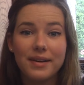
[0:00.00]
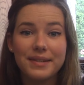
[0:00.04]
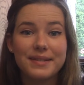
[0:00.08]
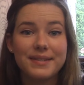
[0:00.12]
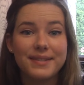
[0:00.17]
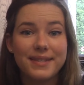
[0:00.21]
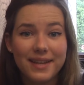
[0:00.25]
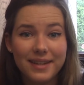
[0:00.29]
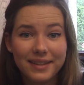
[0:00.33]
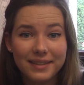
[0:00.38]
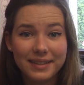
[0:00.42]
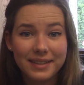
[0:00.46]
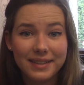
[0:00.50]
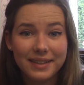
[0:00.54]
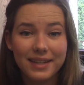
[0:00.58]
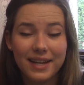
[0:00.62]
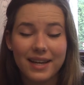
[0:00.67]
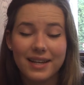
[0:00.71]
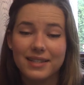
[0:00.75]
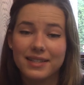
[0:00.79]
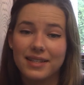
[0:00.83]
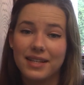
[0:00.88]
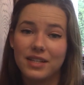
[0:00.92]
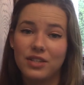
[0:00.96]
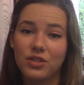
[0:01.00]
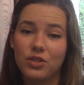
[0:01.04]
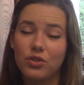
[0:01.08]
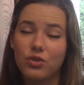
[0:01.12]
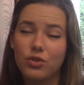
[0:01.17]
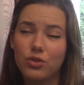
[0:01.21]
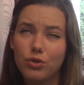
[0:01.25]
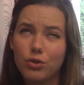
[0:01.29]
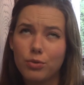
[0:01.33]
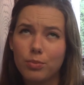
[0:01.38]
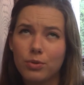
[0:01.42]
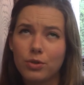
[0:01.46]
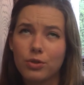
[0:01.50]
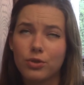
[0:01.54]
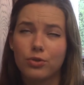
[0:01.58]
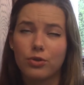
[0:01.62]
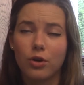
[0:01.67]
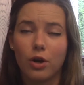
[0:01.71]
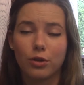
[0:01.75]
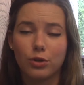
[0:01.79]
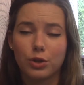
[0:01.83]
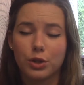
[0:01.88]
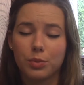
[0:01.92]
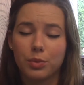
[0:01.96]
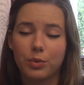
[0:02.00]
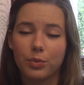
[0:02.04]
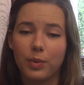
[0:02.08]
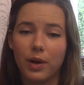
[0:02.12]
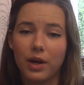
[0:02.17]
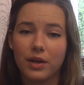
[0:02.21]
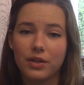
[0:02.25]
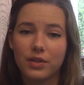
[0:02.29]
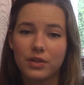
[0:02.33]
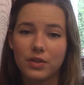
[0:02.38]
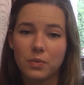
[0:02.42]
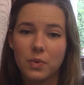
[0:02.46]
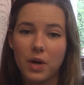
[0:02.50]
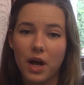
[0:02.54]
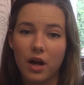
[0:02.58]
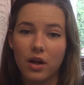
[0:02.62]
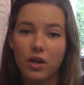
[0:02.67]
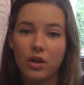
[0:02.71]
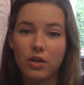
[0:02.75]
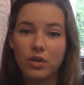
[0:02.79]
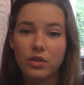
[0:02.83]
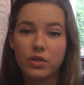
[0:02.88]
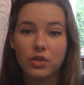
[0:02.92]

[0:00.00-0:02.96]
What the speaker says: acetylene has a super strong triple bond as well,